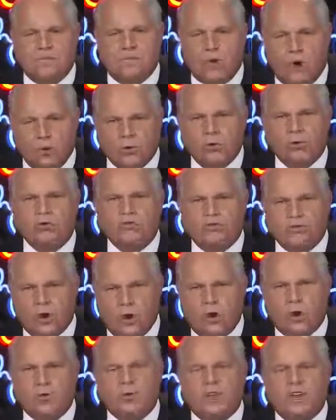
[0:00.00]
The
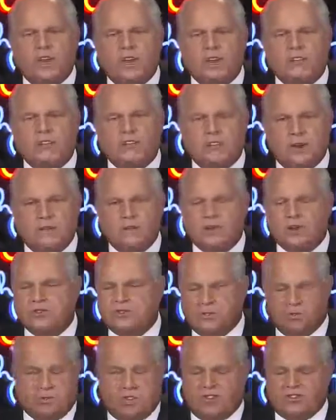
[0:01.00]
voters know that his
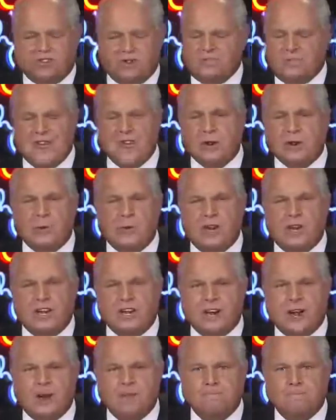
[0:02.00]
stimulus, it doesn't
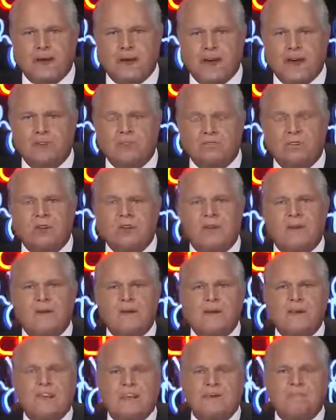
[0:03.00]
matter when it got
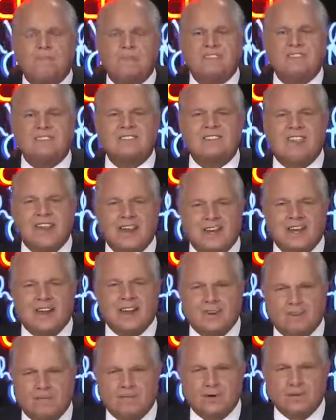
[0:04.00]
passed, he
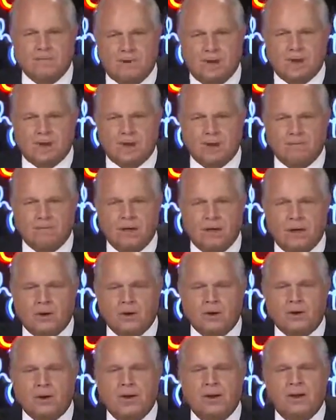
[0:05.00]
misled everybody
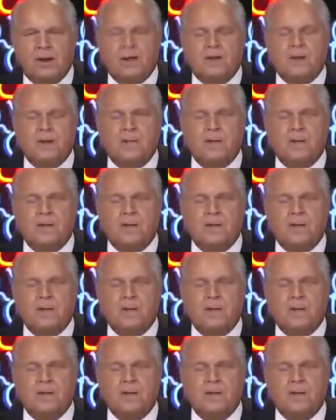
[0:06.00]
about it.